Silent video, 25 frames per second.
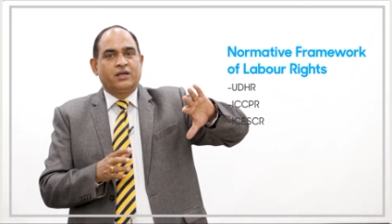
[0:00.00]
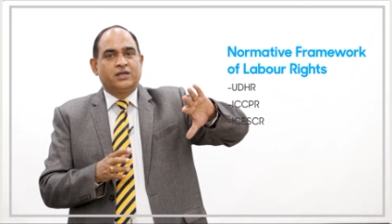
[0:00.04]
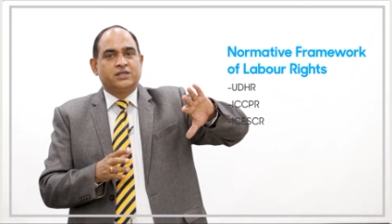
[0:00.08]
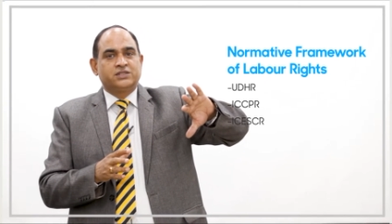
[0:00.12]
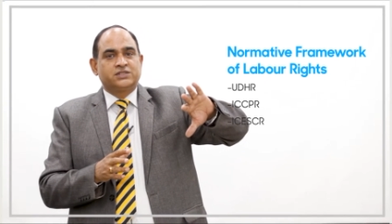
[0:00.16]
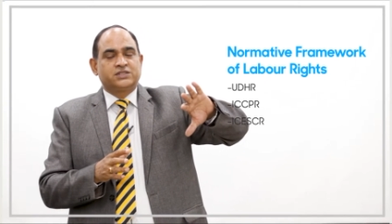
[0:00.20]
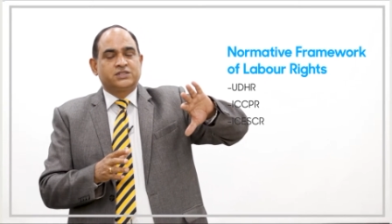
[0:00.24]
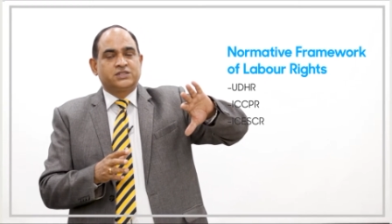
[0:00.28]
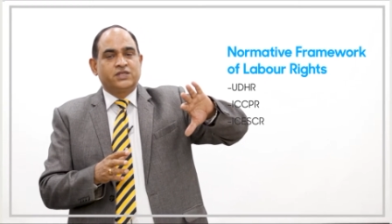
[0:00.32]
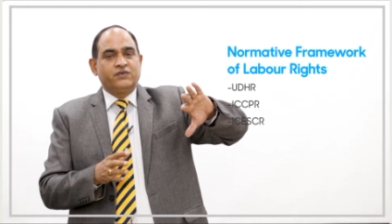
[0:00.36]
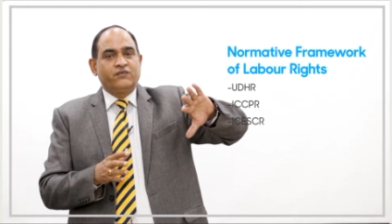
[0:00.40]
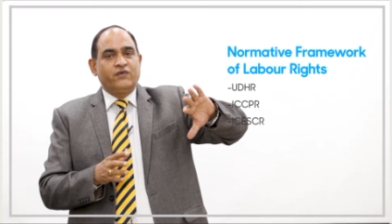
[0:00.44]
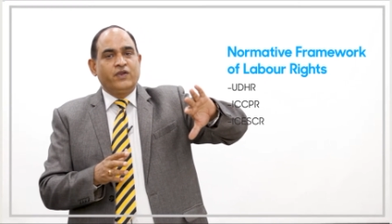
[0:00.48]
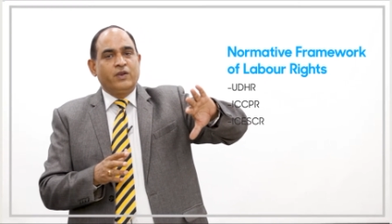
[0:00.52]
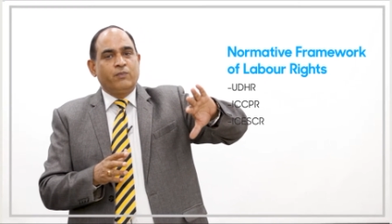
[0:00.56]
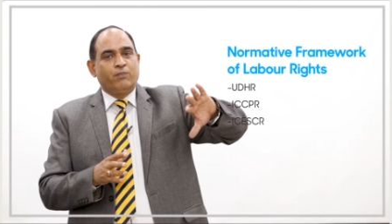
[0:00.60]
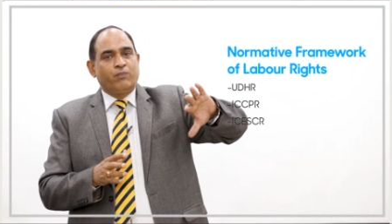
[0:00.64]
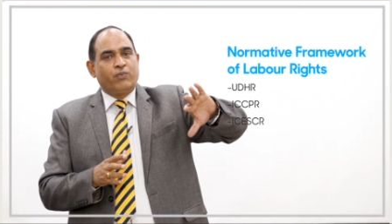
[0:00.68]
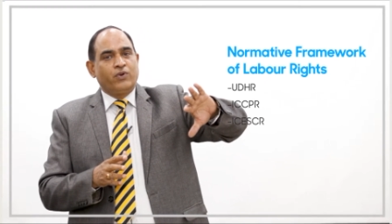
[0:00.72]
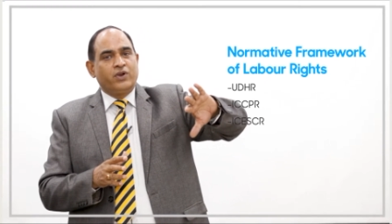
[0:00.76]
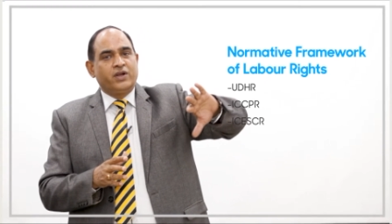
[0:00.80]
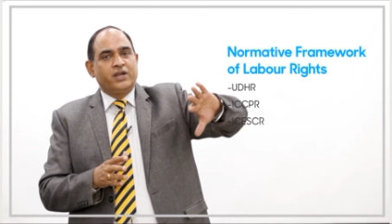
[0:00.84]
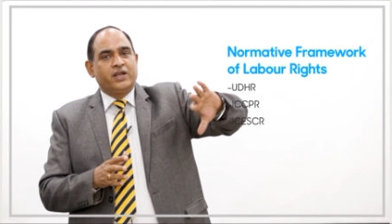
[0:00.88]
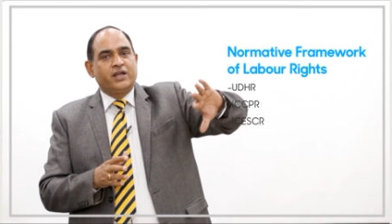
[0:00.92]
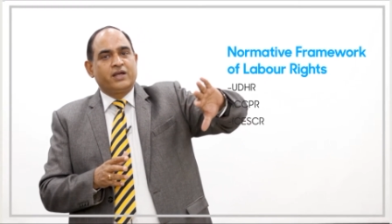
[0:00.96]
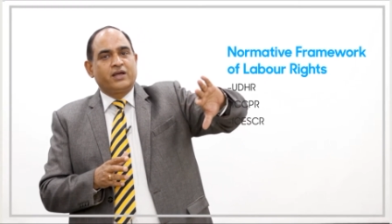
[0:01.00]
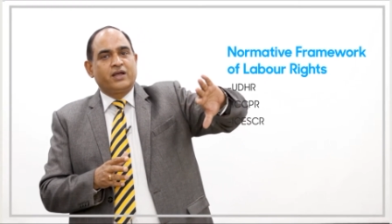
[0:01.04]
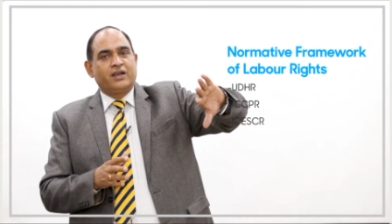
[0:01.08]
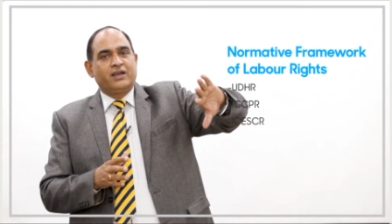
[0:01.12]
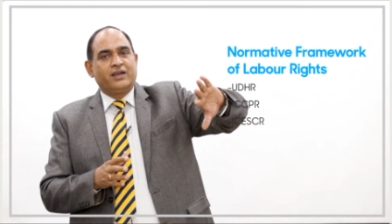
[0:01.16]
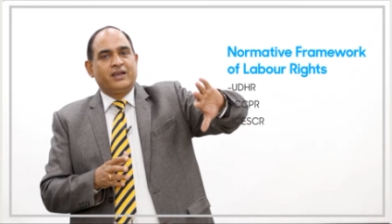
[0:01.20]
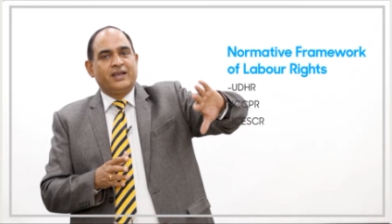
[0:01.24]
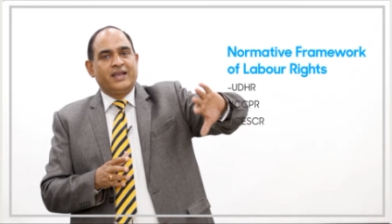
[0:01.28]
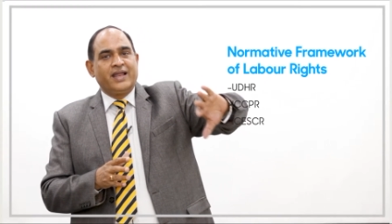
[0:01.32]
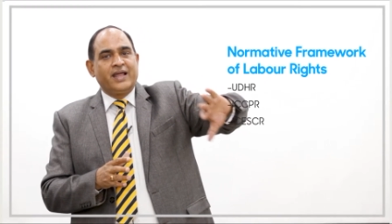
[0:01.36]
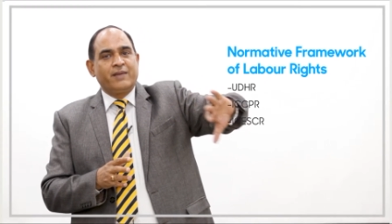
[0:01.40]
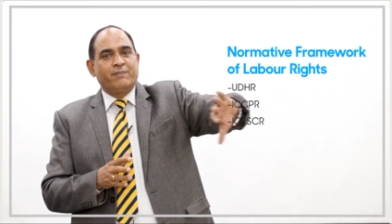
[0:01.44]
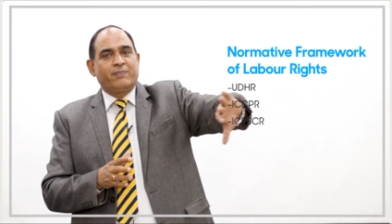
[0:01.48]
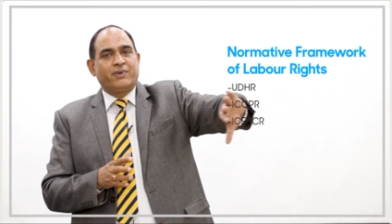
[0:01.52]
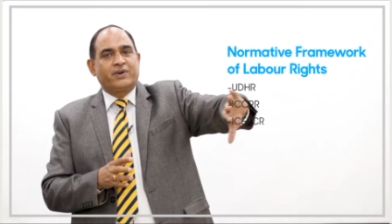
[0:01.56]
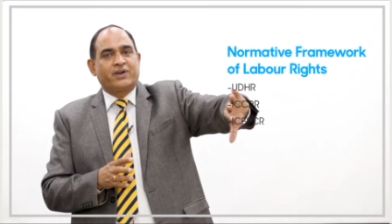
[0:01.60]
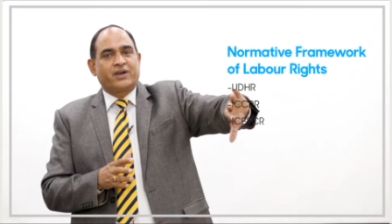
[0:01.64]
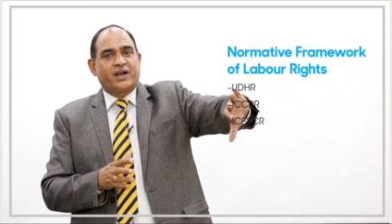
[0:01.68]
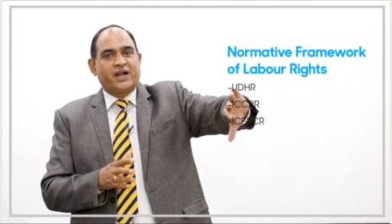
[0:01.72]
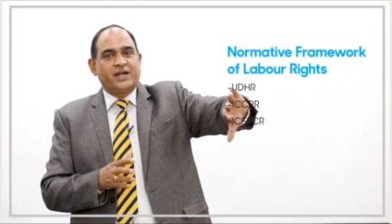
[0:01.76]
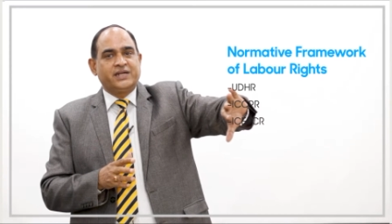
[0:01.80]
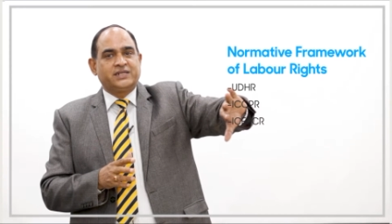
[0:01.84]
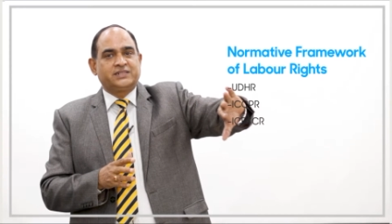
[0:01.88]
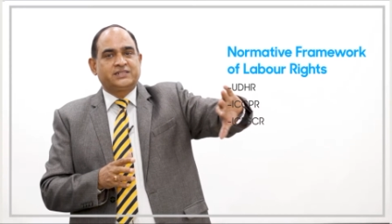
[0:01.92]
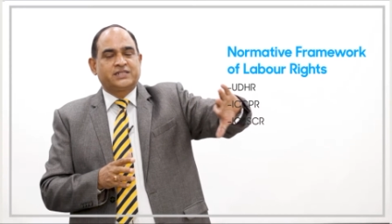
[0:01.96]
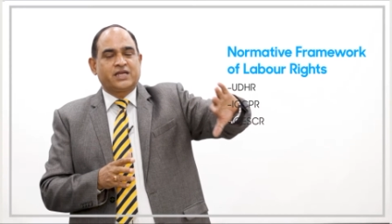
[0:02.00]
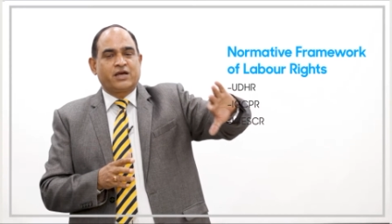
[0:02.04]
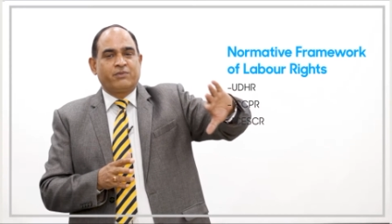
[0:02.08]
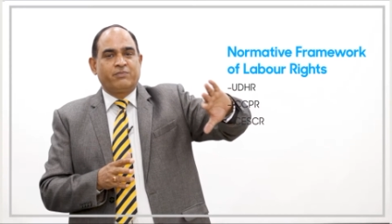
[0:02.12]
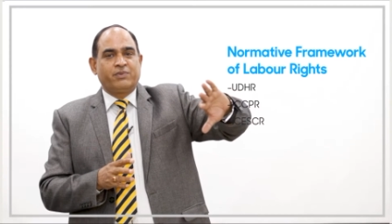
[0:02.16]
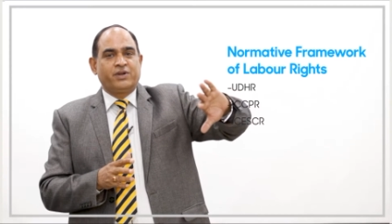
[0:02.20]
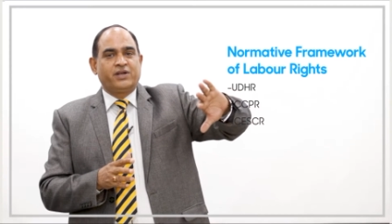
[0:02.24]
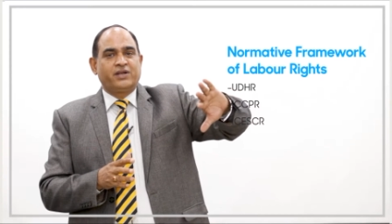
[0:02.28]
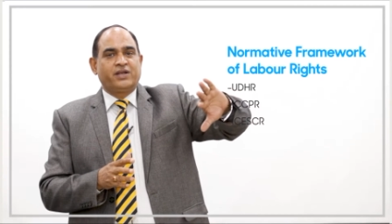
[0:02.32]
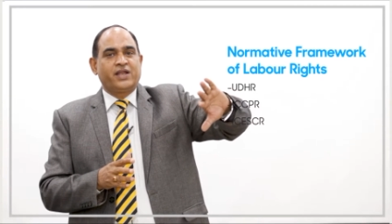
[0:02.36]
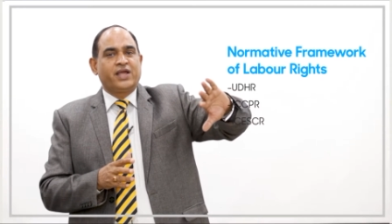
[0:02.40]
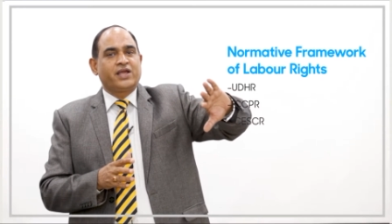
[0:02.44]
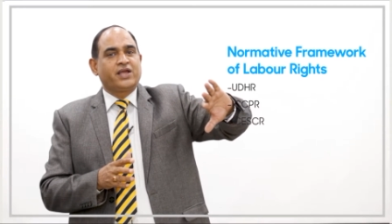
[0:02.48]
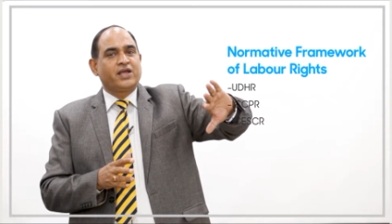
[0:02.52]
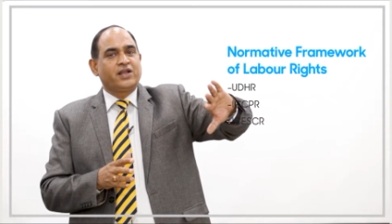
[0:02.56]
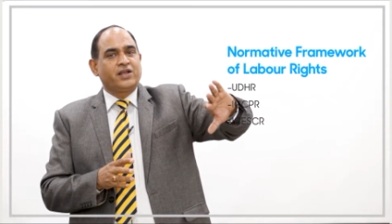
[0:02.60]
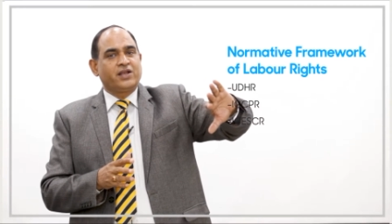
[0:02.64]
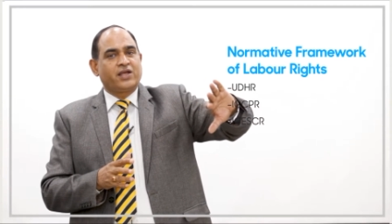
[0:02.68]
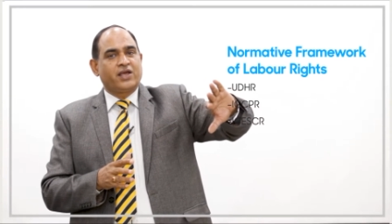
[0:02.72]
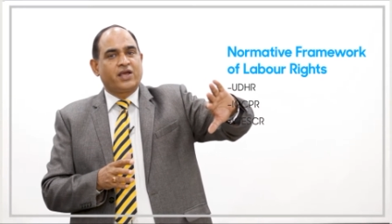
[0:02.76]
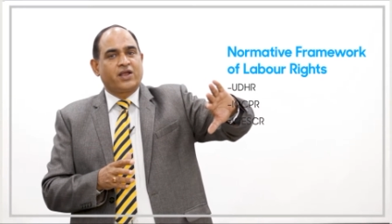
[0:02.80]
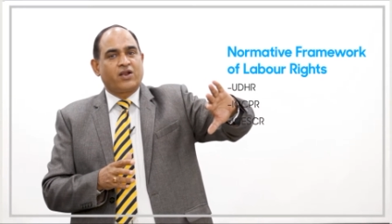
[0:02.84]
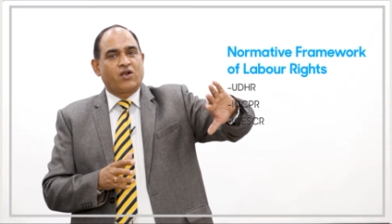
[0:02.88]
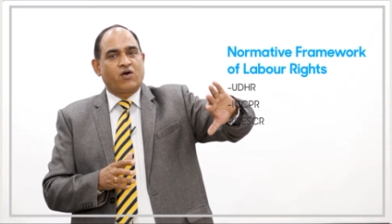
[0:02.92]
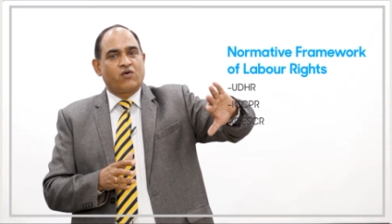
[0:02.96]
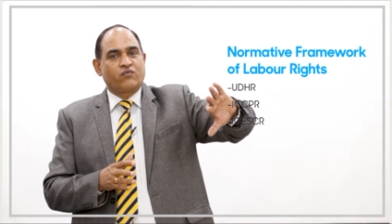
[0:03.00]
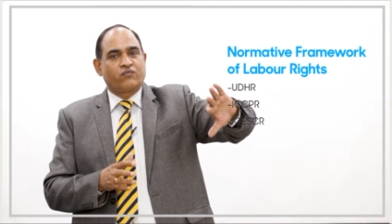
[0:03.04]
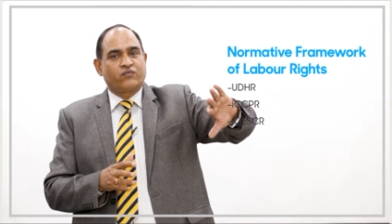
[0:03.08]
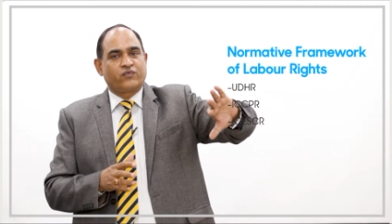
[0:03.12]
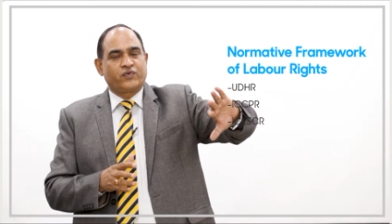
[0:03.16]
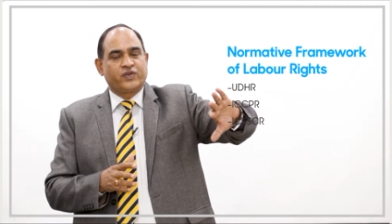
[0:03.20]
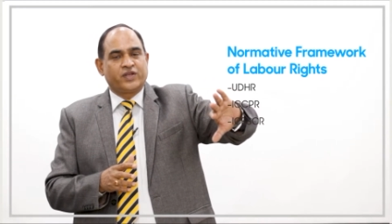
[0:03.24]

civil, political, labour rights have been taken care of